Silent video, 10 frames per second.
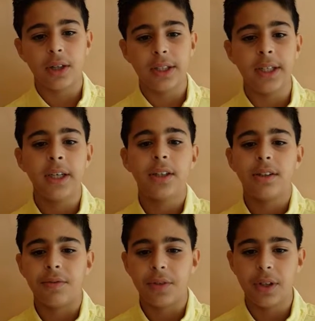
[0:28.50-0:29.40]
ugly,
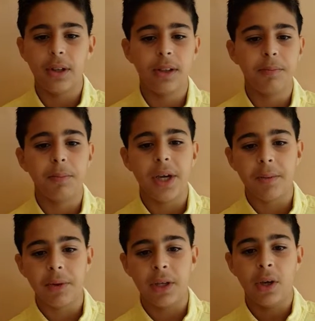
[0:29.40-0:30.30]
definitely
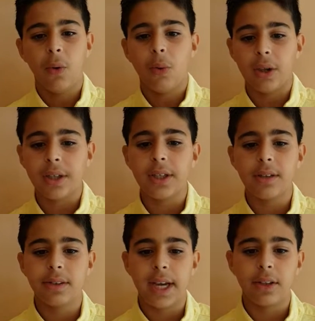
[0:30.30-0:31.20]
maybe,
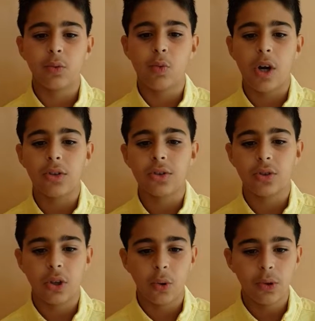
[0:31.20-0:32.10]
Walking Dead, Run
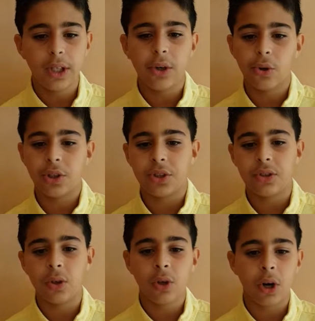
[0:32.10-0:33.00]
Slowly,
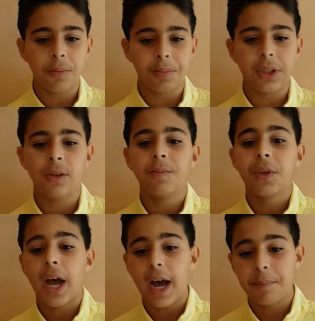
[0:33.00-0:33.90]
Original Copy,
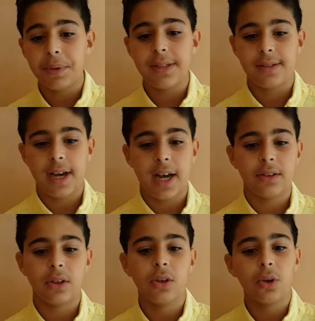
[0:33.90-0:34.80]
Happy,
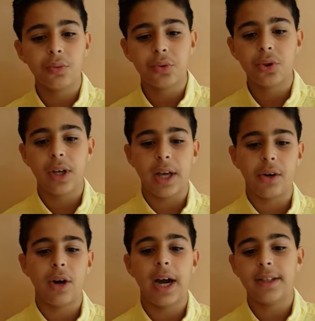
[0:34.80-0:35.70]
Sad, Alone
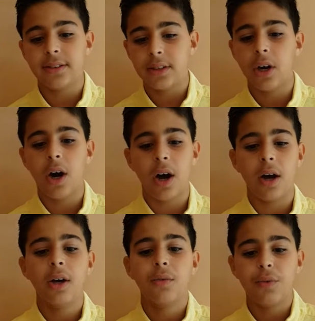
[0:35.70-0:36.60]
Together, Icy
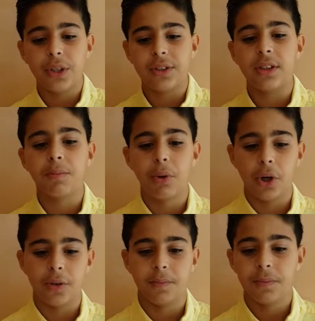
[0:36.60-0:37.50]
Hot, Freezing
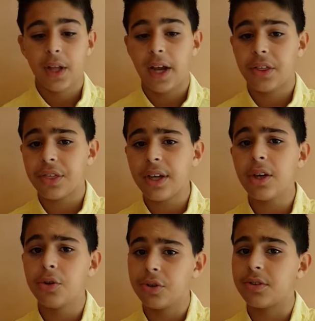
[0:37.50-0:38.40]
Burn. I
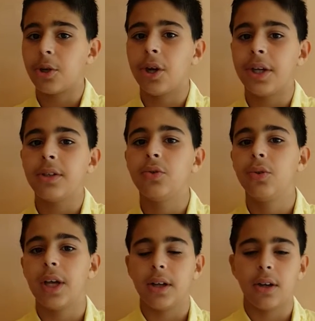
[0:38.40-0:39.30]
think you're starting to
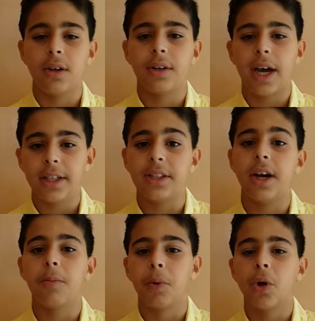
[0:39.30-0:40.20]
get an
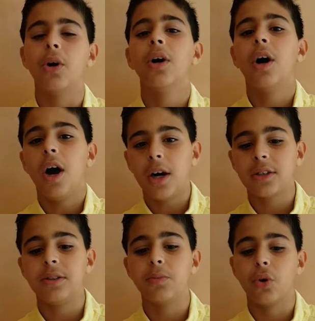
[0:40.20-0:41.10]
idea about
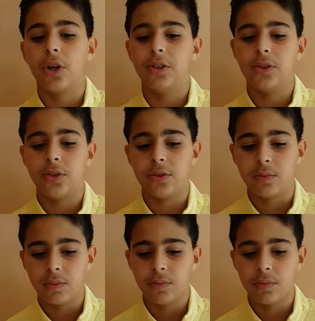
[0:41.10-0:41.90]
oxymorons.